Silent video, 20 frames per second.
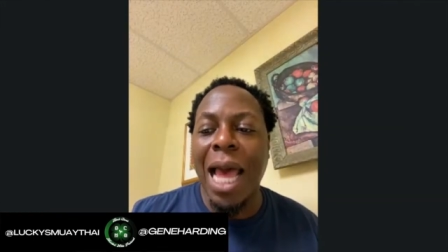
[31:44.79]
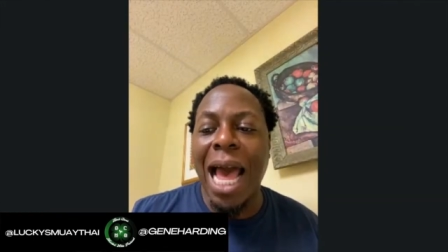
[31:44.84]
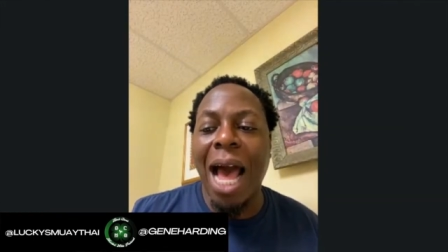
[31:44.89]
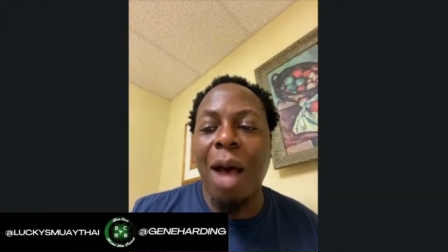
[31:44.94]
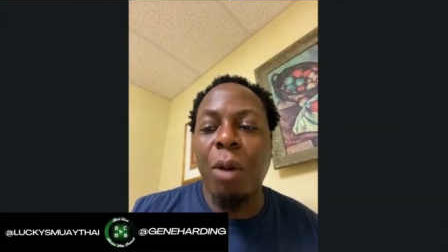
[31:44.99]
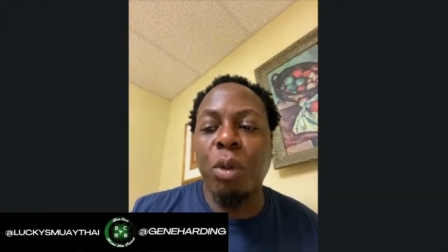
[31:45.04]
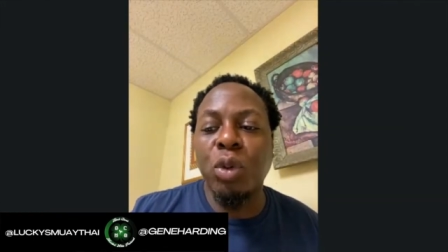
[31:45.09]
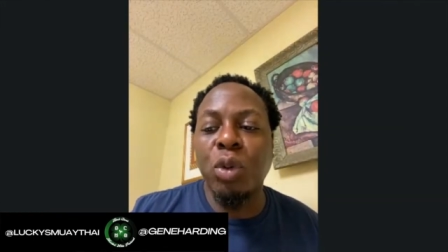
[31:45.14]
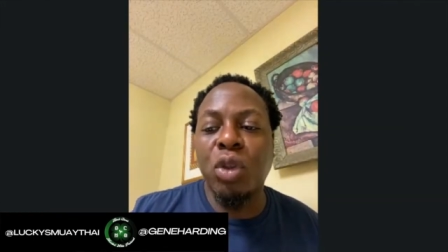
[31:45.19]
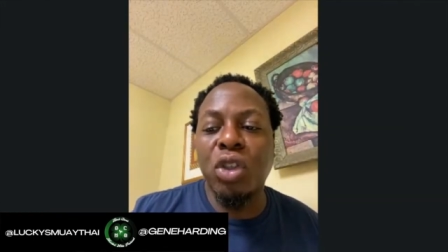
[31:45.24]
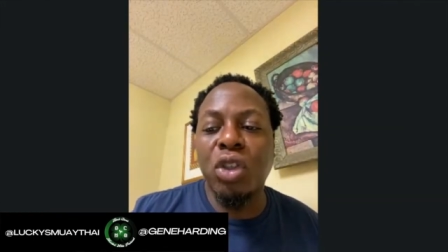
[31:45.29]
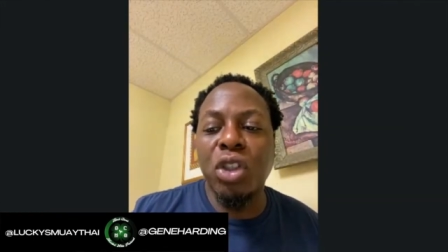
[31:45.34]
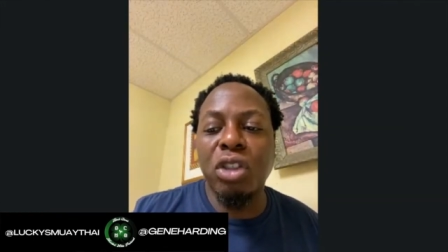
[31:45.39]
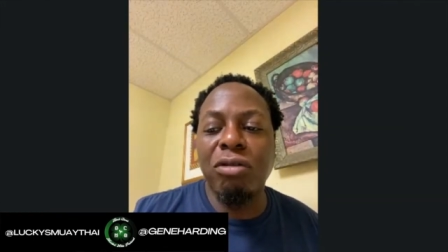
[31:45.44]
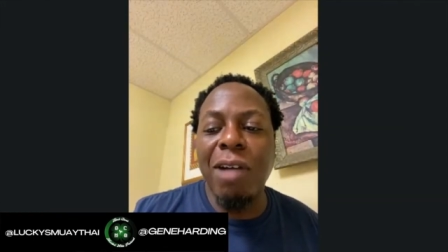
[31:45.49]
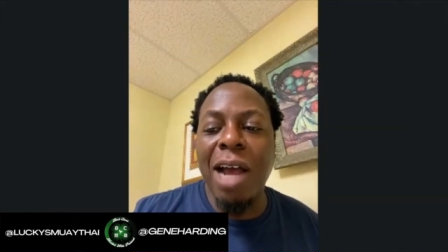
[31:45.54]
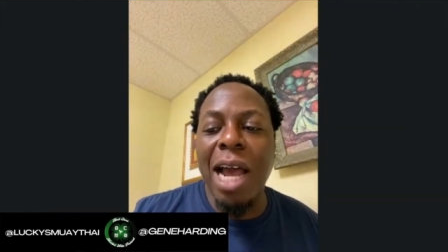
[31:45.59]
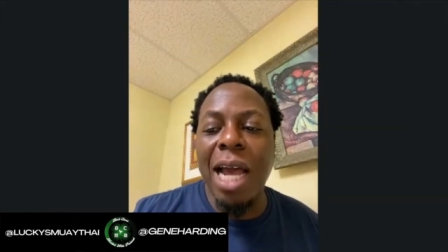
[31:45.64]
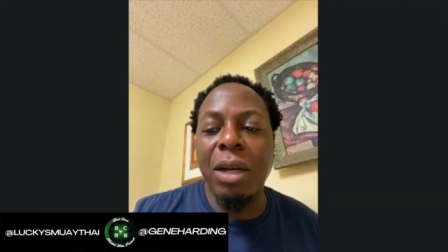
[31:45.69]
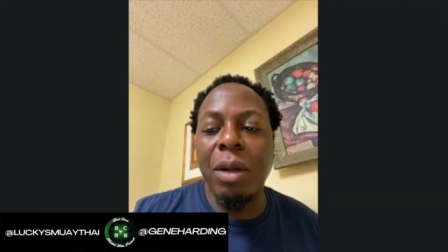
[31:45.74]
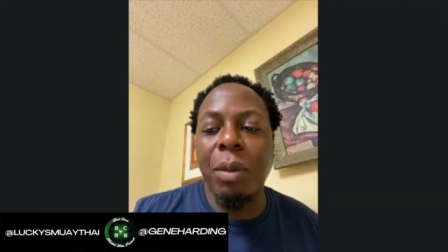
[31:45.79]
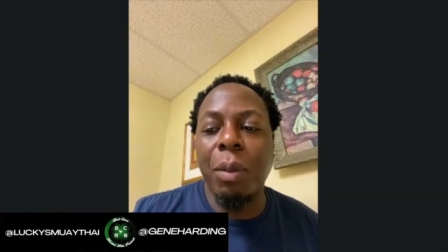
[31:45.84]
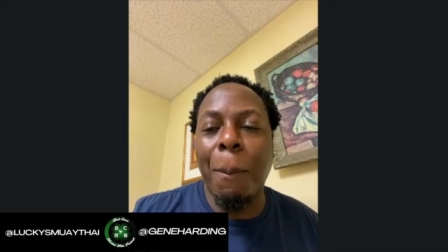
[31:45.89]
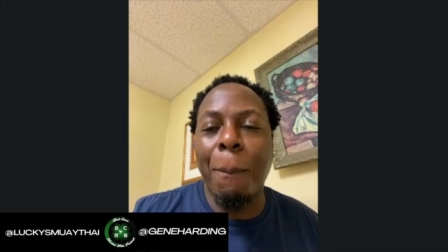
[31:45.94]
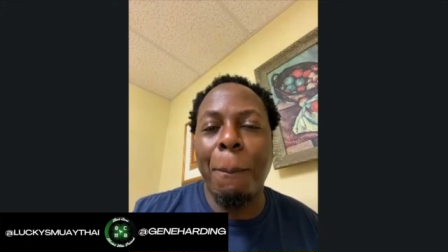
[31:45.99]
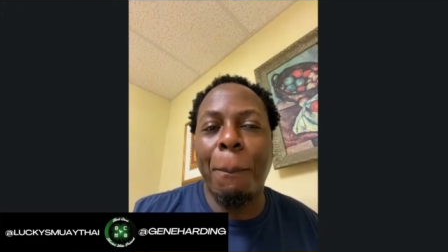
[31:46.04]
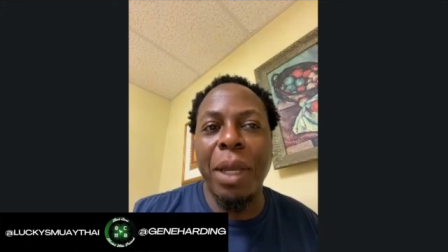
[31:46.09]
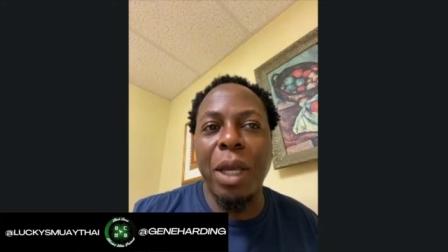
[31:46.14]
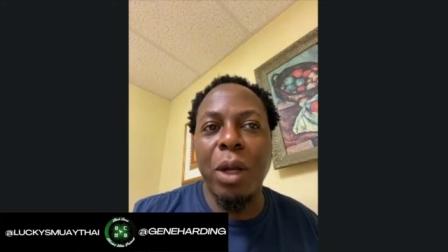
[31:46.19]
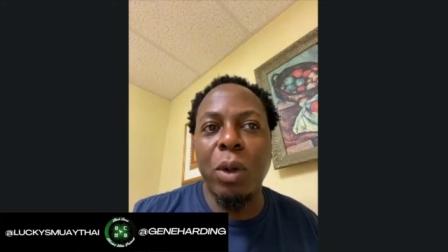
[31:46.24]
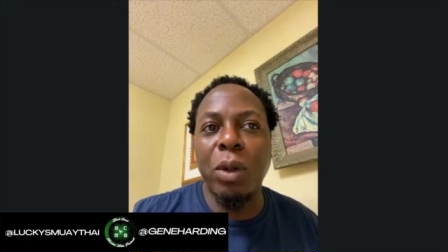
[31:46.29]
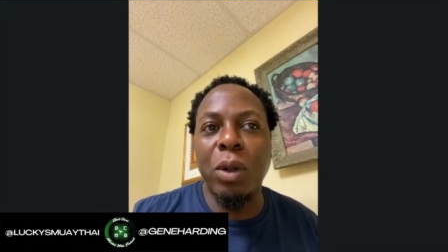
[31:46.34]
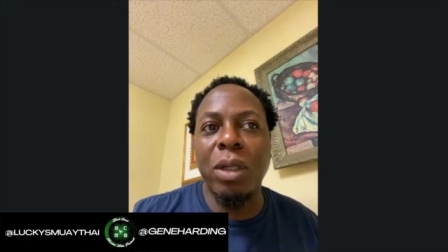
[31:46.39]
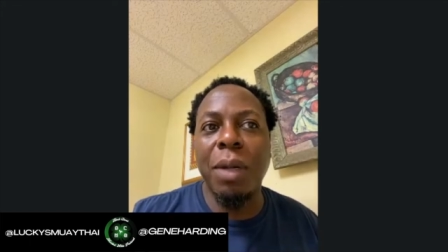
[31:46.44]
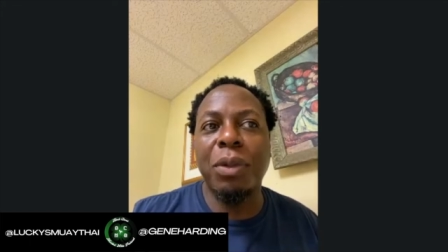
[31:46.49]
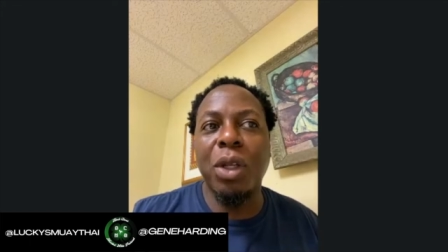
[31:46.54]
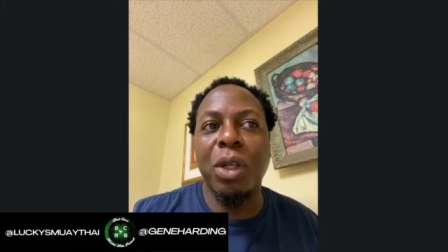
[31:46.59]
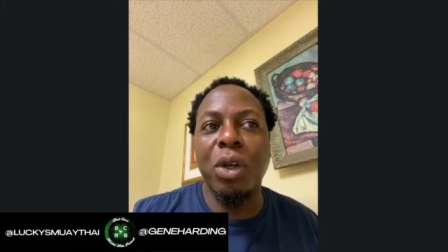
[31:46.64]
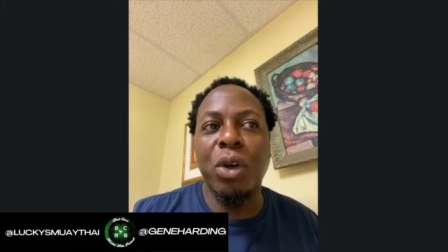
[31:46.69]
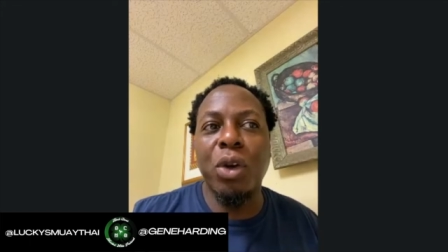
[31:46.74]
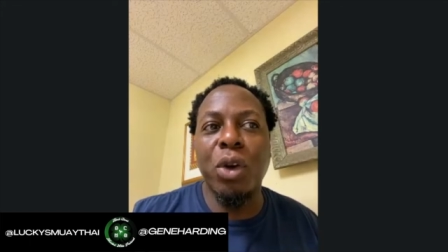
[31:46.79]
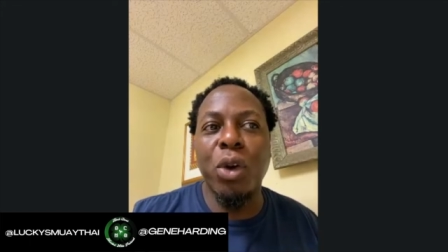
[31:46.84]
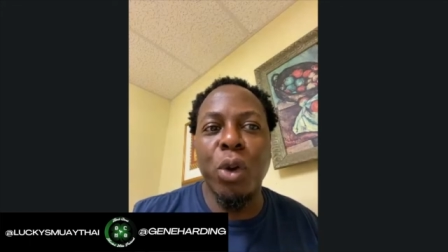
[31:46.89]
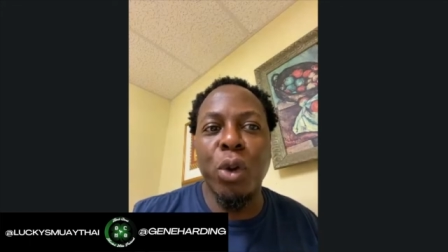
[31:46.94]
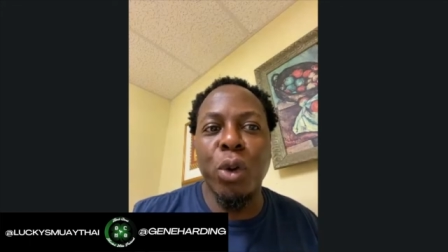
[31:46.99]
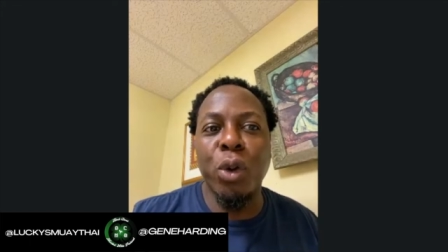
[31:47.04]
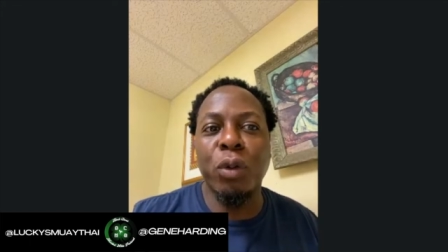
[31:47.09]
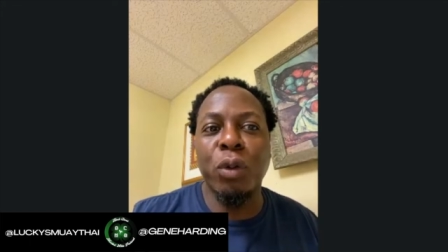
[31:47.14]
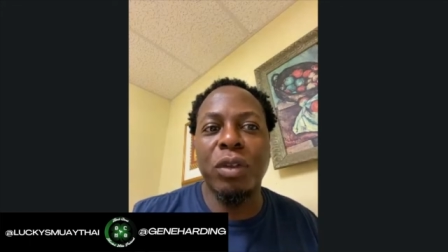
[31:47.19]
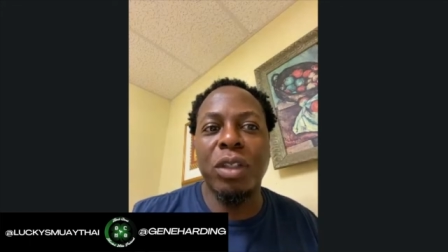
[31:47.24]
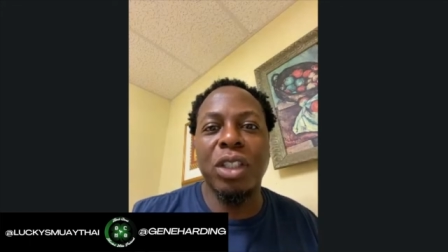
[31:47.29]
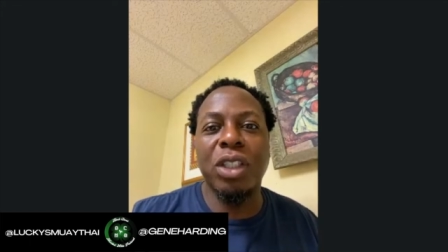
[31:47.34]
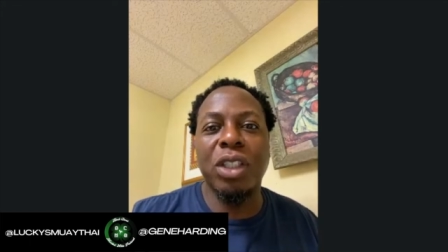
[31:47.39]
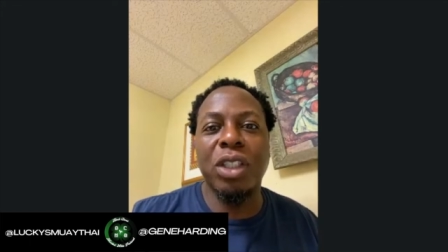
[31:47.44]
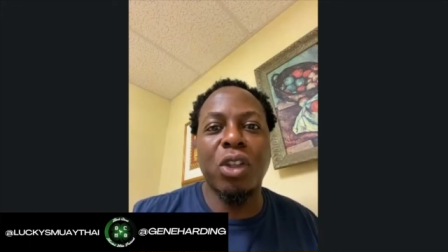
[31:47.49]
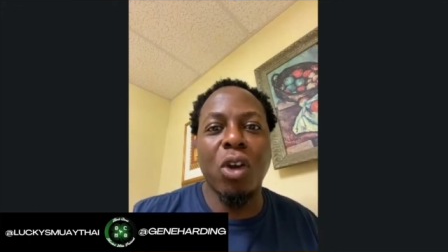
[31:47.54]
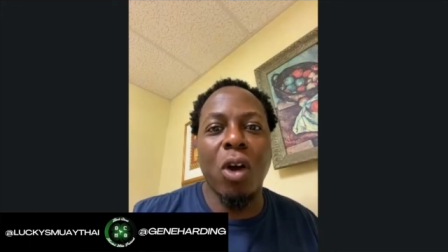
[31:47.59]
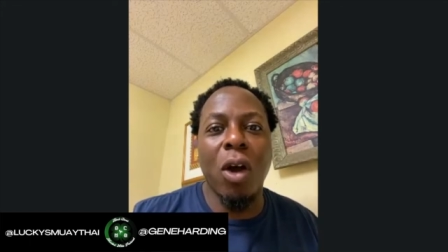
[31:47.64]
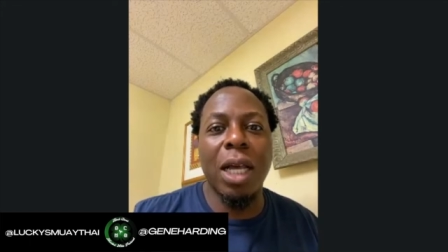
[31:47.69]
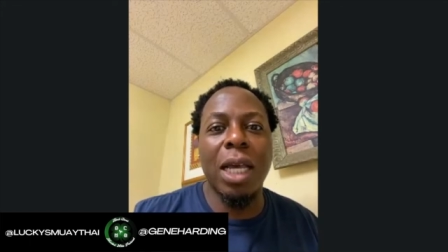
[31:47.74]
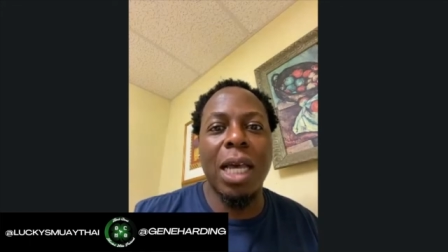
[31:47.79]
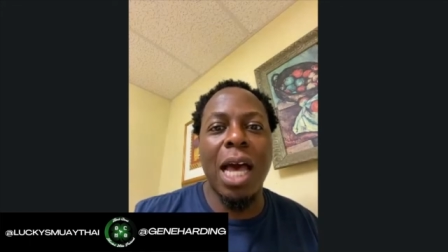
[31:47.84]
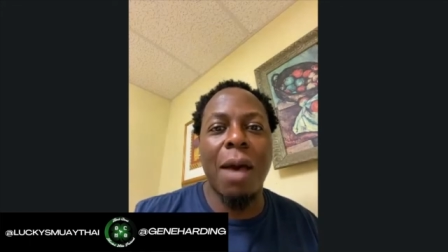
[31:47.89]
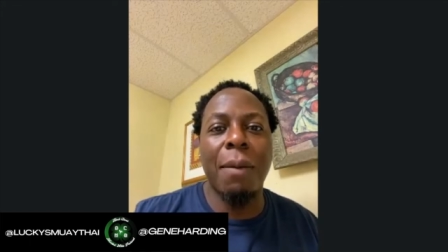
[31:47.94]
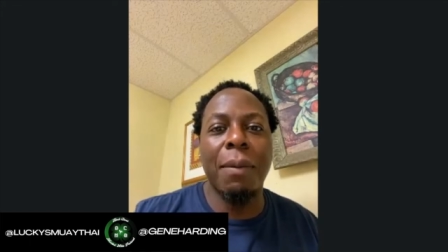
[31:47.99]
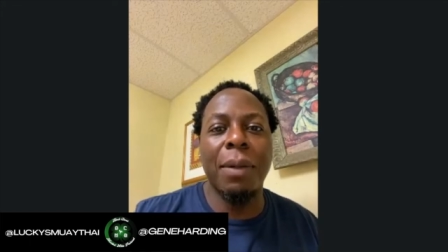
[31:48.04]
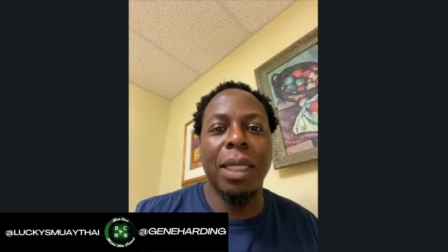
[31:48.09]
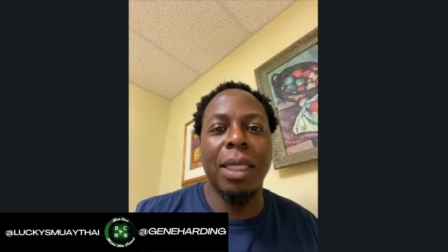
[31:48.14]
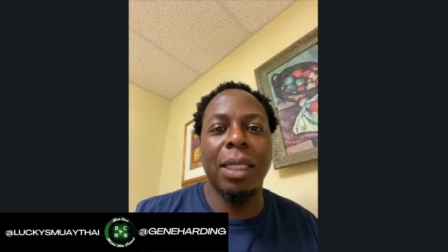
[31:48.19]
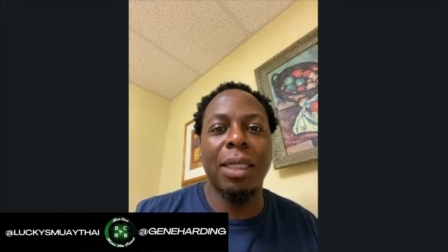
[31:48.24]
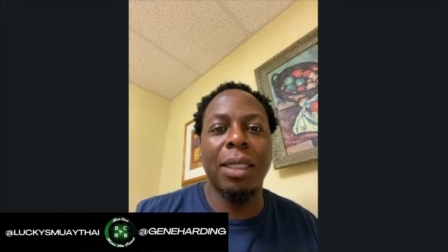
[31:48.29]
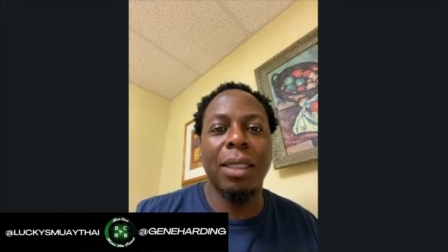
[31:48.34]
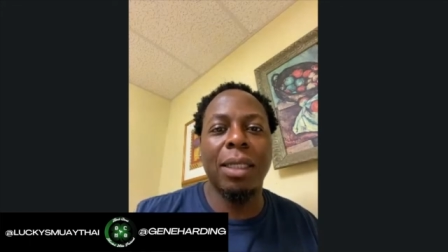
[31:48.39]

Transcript: I was trying to build up the nerve to start comedy.